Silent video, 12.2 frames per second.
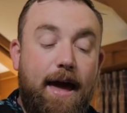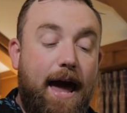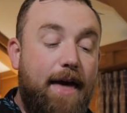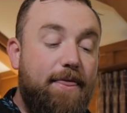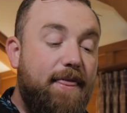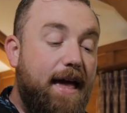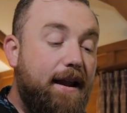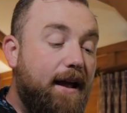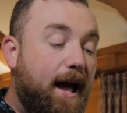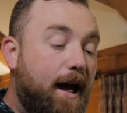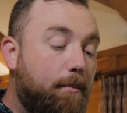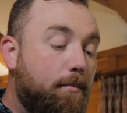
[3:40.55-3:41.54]
and then
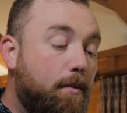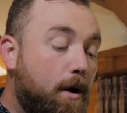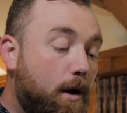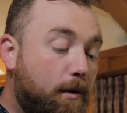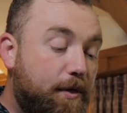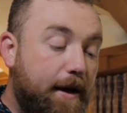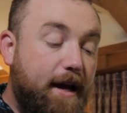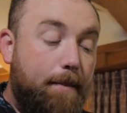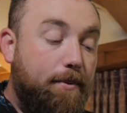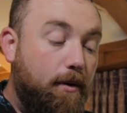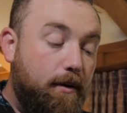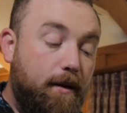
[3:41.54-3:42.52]
with a
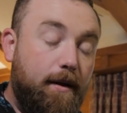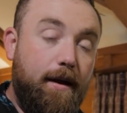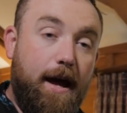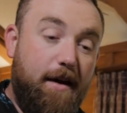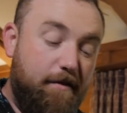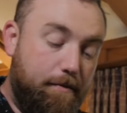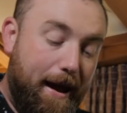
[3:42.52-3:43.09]
couple of